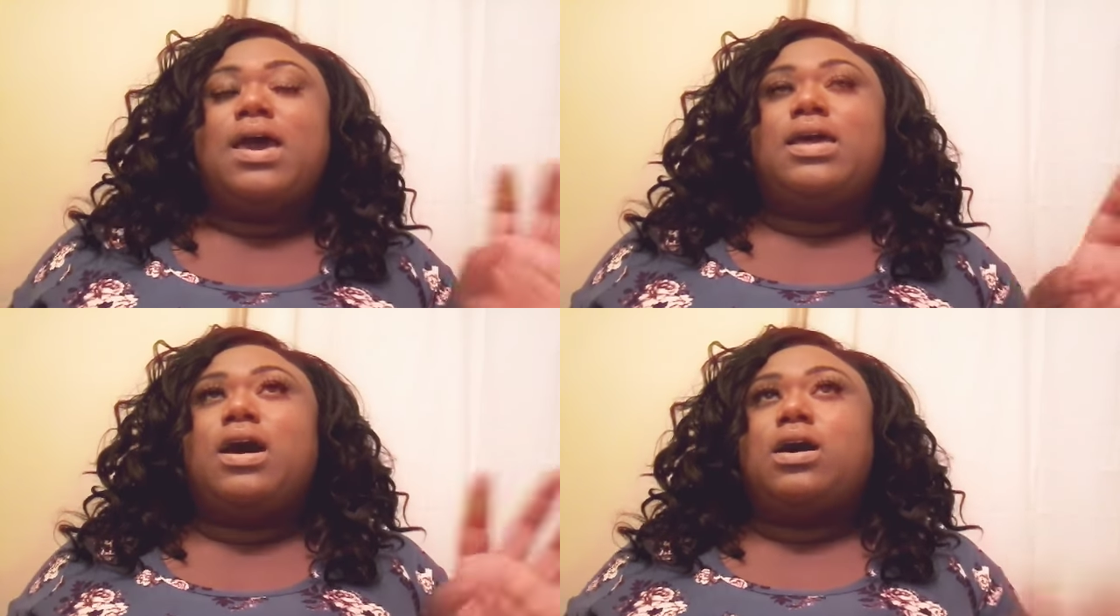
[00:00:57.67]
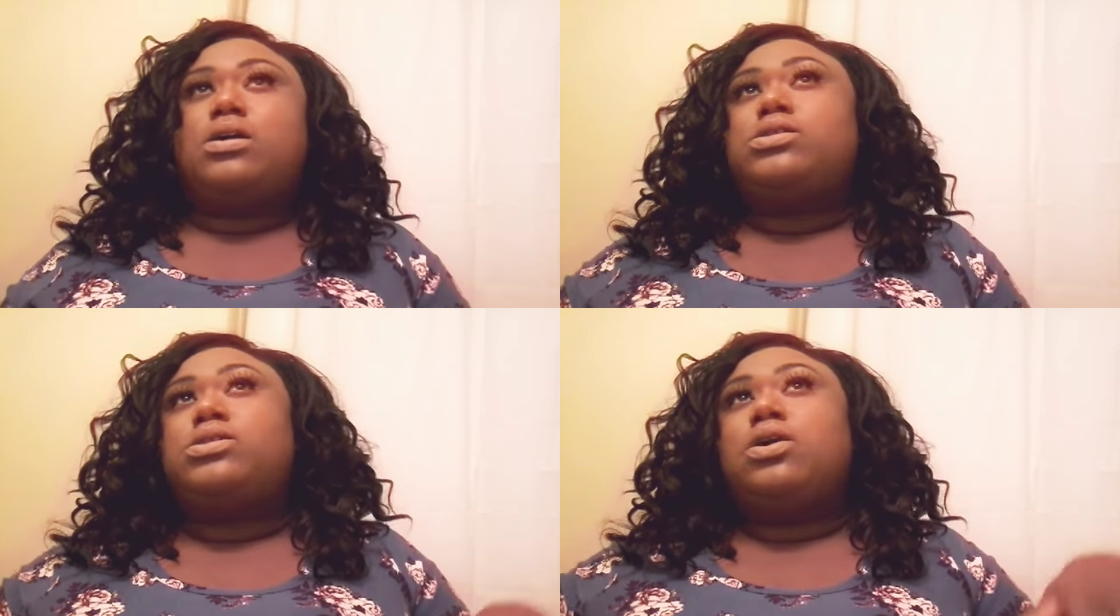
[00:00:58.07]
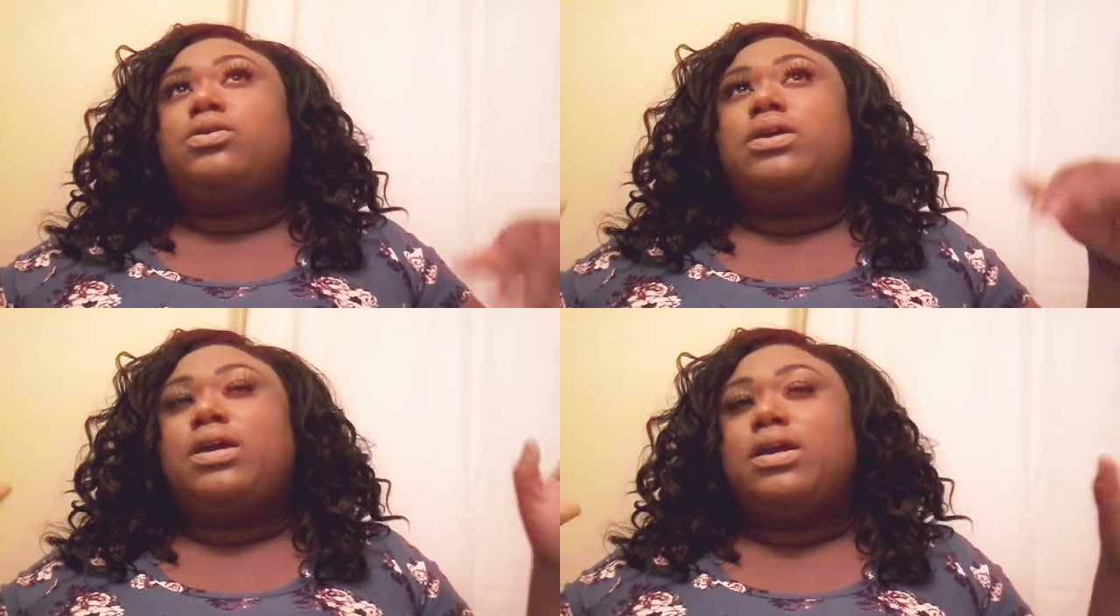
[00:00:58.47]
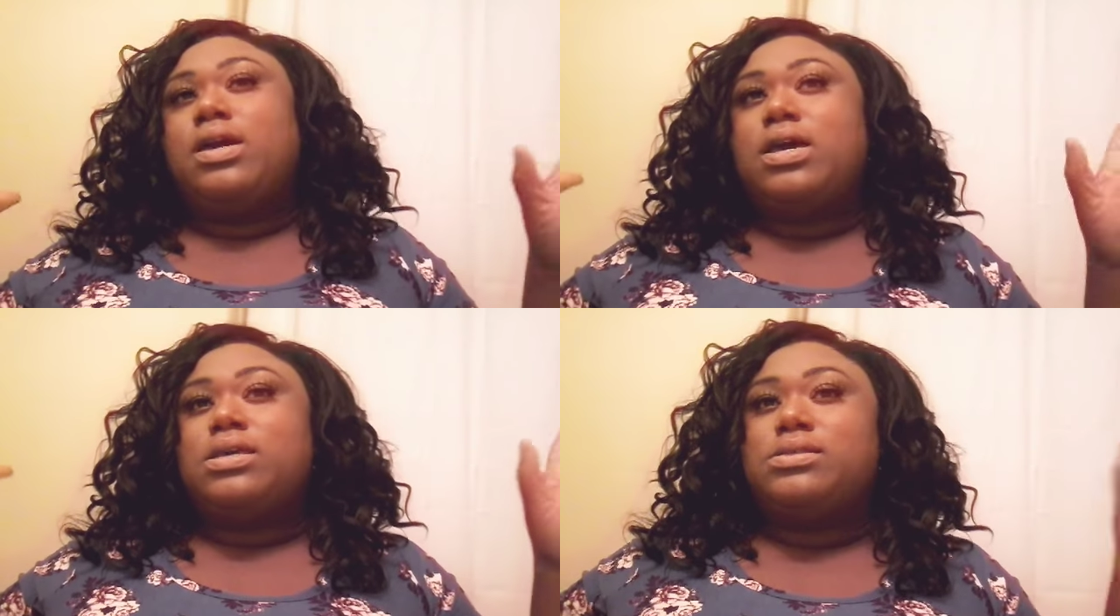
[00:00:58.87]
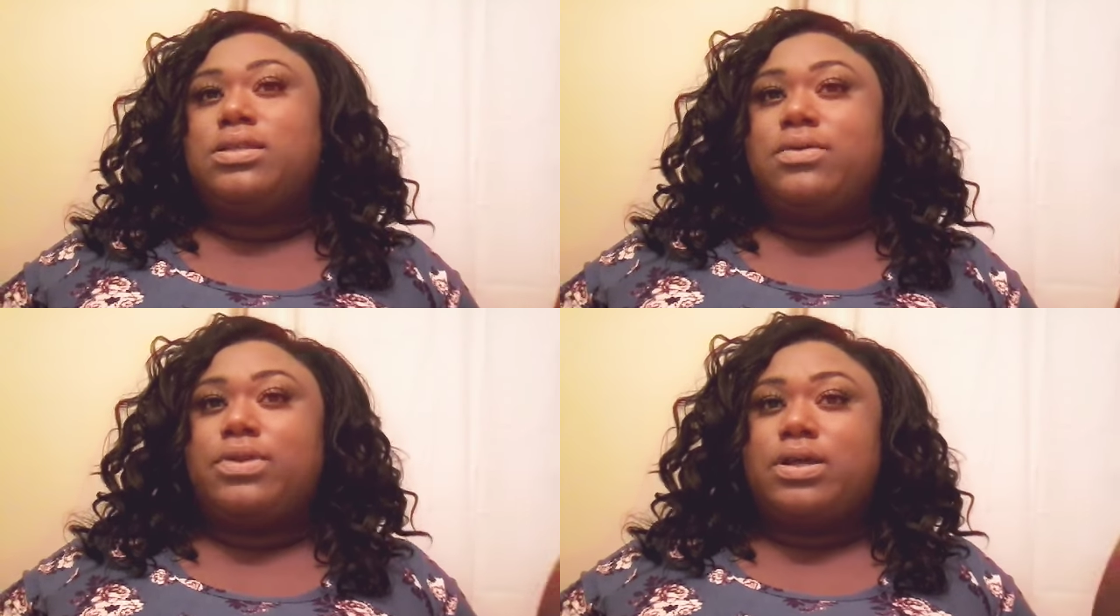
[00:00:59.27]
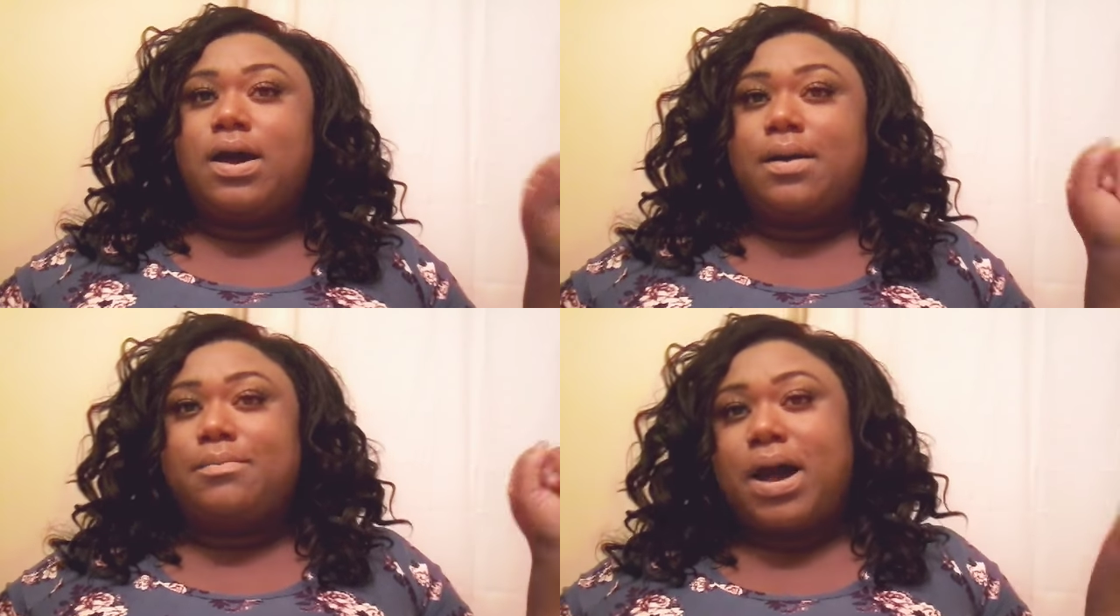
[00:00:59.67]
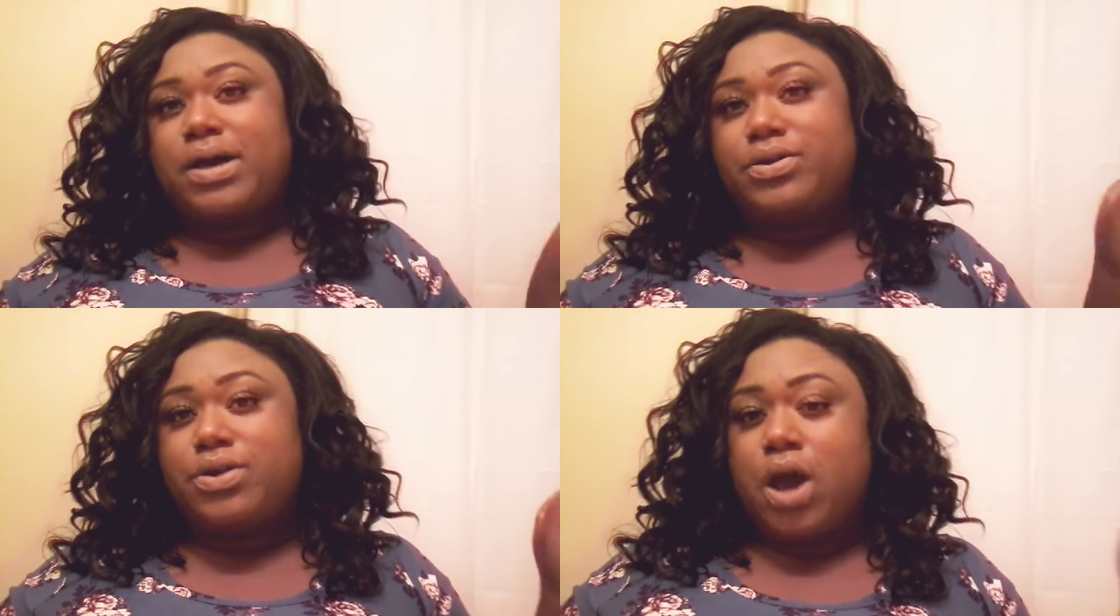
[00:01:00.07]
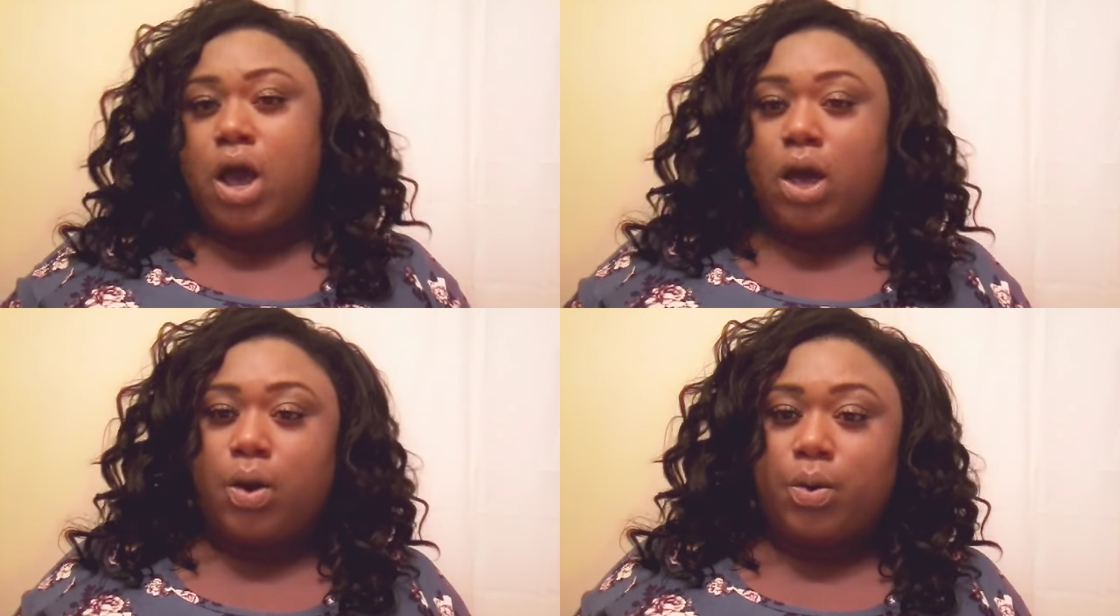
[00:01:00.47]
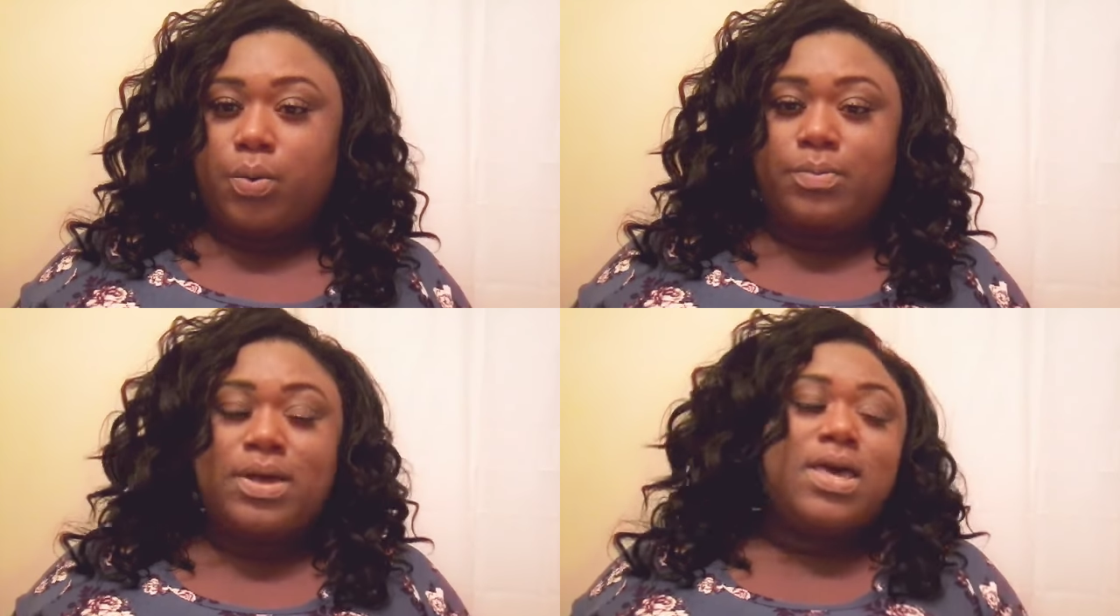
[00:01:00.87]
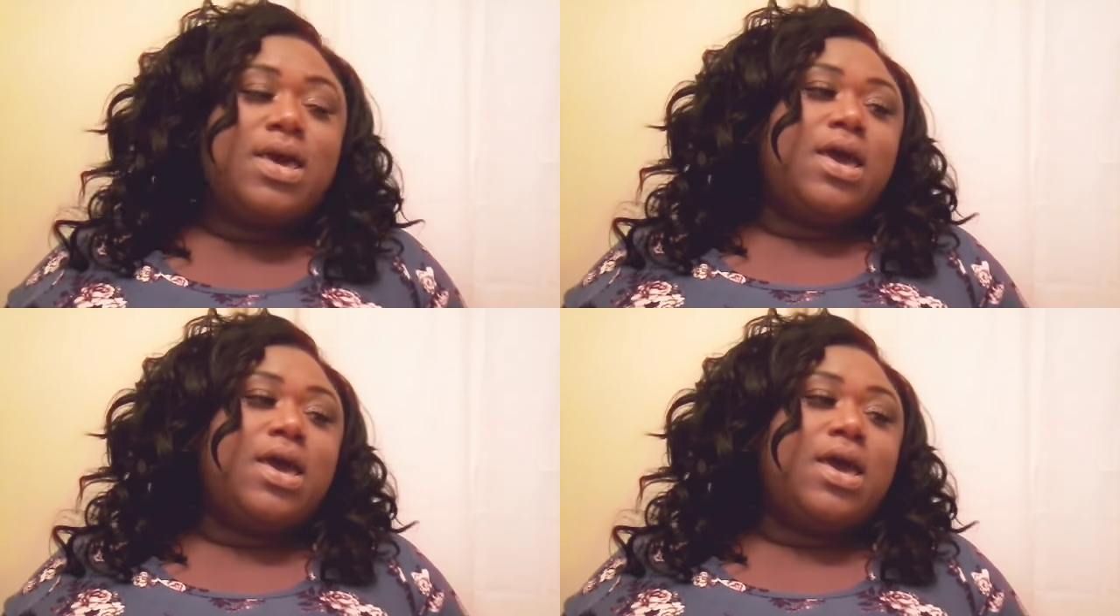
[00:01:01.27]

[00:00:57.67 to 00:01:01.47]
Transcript: And also, Kenya is living in her modern home.